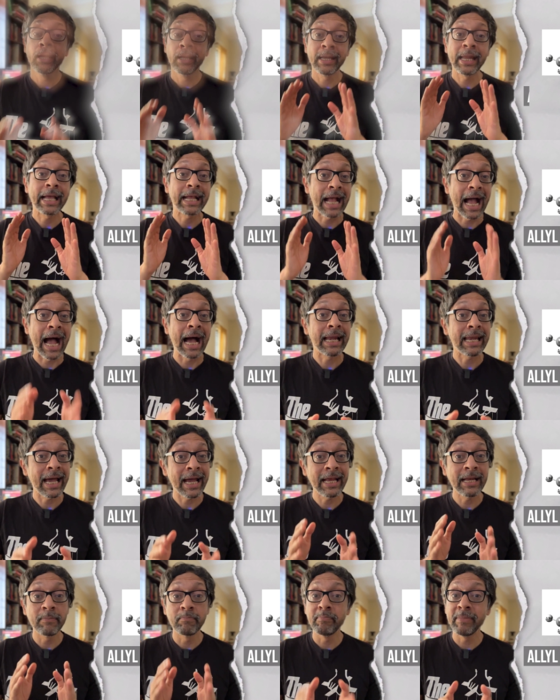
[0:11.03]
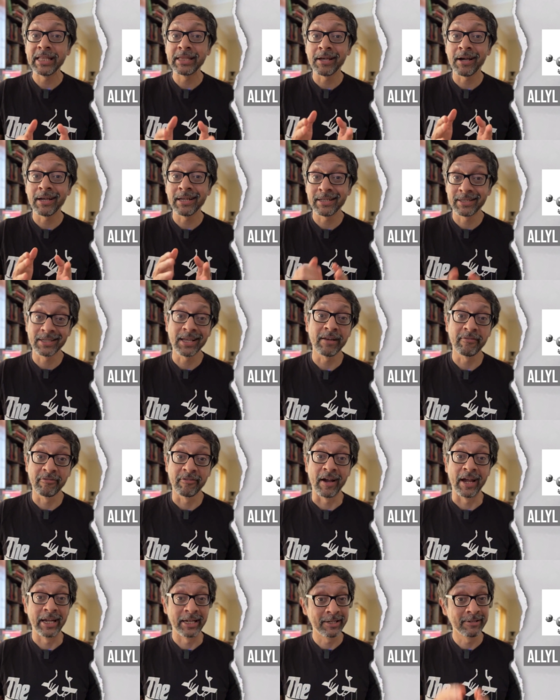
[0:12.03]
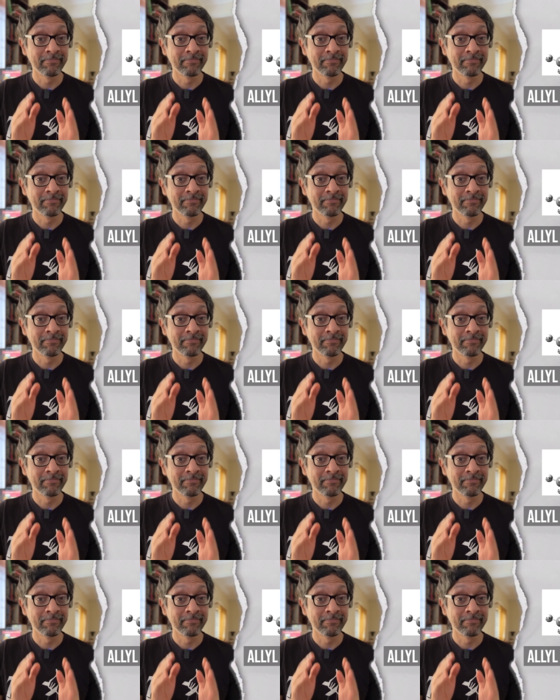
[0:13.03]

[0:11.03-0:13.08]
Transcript: like allyl methyl sulfide,